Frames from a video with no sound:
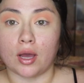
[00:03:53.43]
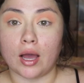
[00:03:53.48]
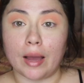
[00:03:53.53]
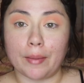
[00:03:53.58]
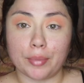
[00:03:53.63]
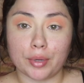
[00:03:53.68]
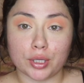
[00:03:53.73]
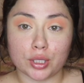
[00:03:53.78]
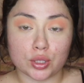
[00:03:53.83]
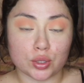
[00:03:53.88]

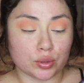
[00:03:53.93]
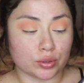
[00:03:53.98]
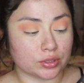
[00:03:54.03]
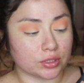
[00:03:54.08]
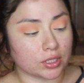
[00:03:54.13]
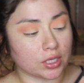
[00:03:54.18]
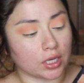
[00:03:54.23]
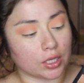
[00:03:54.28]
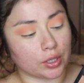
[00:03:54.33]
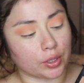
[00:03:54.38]
I'm gonna use
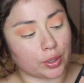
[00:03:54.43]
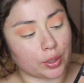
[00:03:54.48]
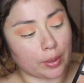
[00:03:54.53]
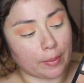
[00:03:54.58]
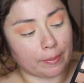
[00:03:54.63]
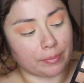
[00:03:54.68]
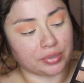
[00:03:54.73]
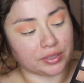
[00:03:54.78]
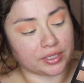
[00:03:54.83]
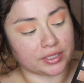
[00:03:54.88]
the
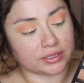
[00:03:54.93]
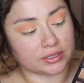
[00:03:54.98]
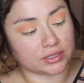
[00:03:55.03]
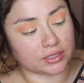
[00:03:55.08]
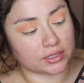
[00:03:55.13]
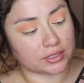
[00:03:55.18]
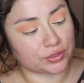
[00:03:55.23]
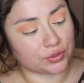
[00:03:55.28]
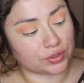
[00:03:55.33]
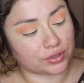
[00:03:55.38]
color
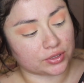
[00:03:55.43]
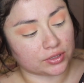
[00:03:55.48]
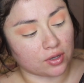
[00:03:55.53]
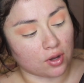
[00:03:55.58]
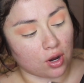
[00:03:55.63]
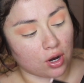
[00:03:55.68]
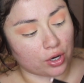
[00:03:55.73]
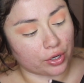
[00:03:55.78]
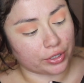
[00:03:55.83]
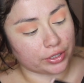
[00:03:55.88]
Blazing, so it's
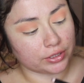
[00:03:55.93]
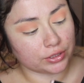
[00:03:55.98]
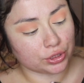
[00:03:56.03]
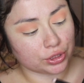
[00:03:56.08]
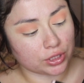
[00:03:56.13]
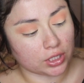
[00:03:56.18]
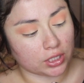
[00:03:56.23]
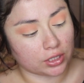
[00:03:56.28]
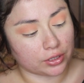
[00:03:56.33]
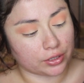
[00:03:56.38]
an
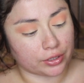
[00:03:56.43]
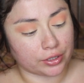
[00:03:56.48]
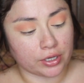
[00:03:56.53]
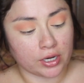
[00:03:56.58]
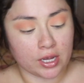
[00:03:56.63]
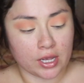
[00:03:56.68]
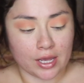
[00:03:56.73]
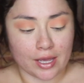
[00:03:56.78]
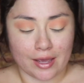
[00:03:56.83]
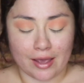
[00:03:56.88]
orange color,
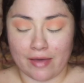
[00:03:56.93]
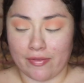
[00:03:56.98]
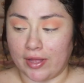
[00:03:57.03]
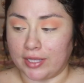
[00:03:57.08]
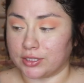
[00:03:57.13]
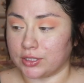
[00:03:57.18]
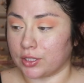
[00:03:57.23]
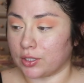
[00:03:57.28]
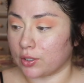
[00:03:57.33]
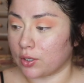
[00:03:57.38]
and
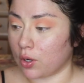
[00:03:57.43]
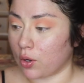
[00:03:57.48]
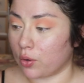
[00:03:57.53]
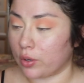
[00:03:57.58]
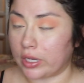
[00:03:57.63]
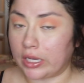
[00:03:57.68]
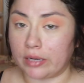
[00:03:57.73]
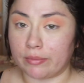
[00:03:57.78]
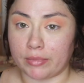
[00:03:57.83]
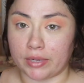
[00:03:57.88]
that's gonna go
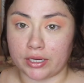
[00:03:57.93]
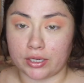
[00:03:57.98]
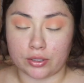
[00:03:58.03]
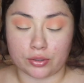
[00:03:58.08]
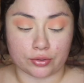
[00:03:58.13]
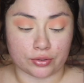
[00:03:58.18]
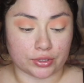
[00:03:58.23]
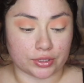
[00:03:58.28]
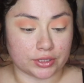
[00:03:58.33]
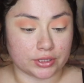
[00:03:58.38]
in my
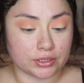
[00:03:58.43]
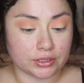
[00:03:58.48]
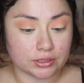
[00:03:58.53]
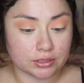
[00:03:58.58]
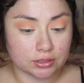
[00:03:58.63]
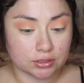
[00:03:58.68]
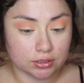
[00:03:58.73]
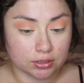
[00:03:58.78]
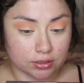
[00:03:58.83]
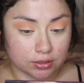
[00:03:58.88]

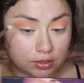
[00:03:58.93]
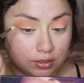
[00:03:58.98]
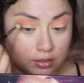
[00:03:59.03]
crease.